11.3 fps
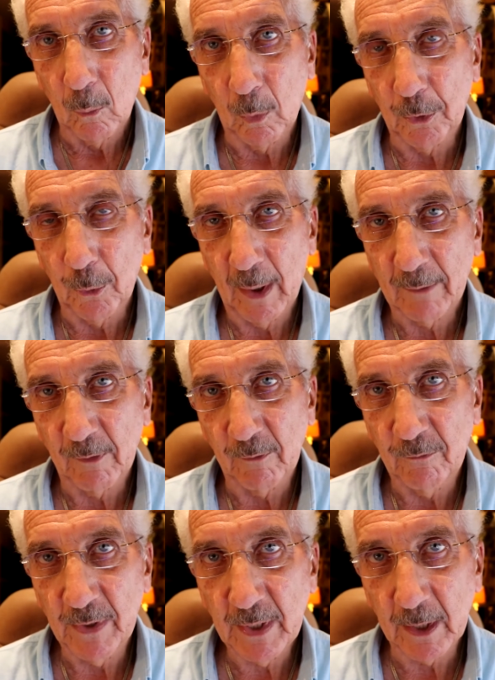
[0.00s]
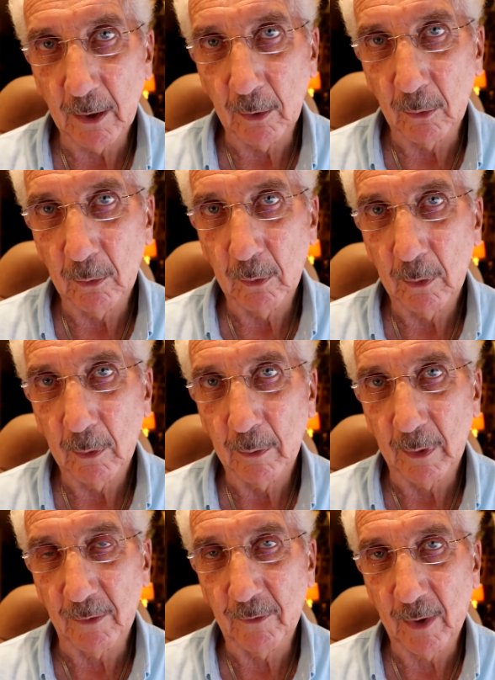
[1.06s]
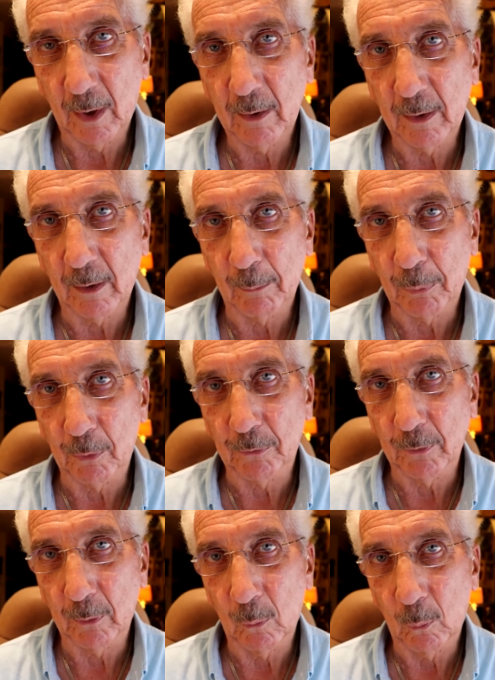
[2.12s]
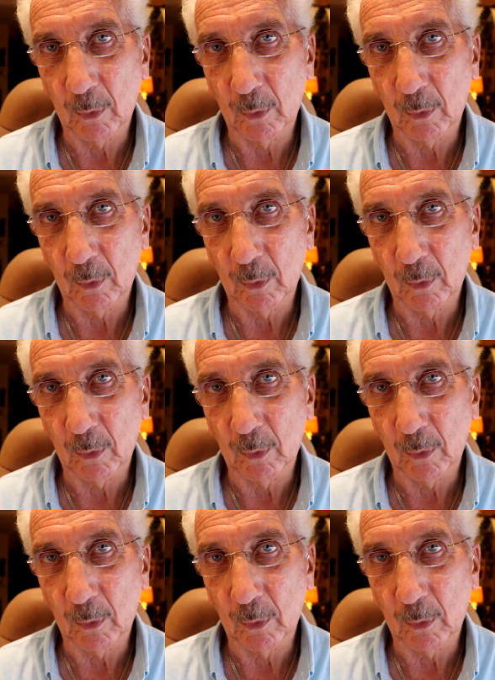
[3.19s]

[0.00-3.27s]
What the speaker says: When you have a video that's telling the person